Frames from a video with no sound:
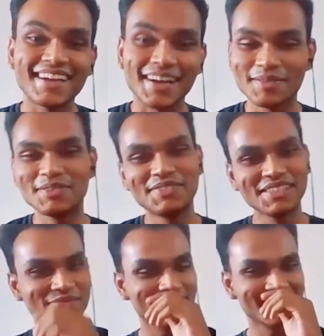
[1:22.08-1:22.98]
I mean, it
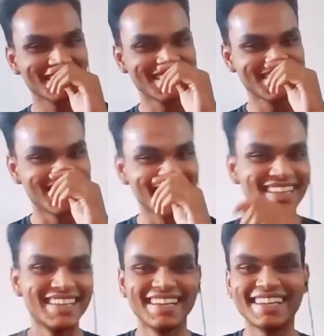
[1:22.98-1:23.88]
feels pretty good, man.
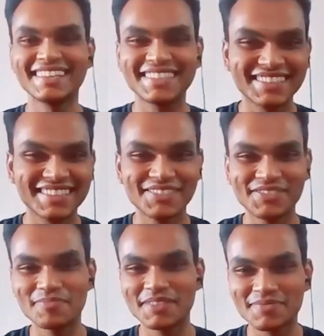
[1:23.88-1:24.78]
It's a
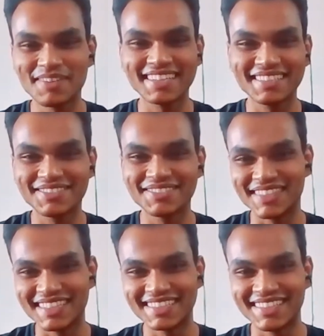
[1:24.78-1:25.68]
different perspective for
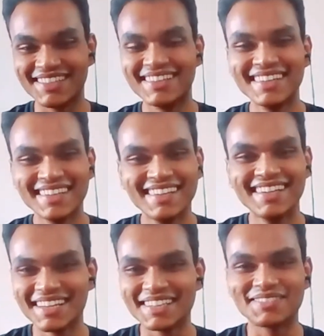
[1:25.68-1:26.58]
me, so
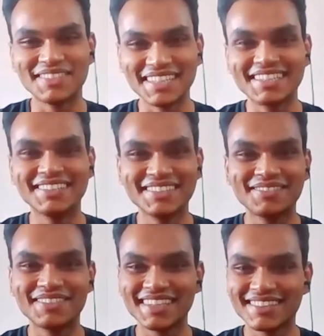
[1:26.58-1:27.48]
it's pretty cool to
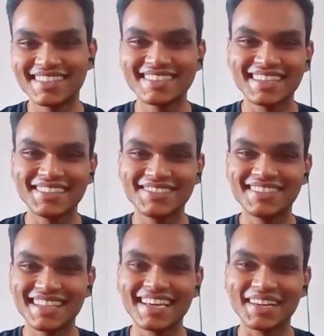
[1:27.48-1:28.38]
be on this side of
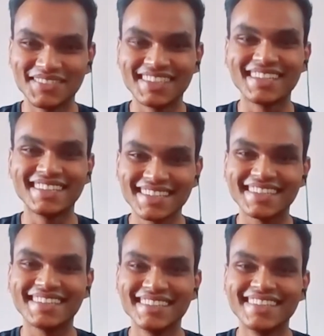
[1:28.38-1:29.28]
the camera.
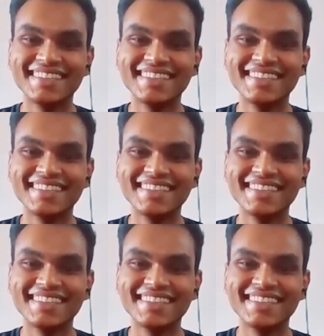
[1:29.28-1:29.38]
Yeah.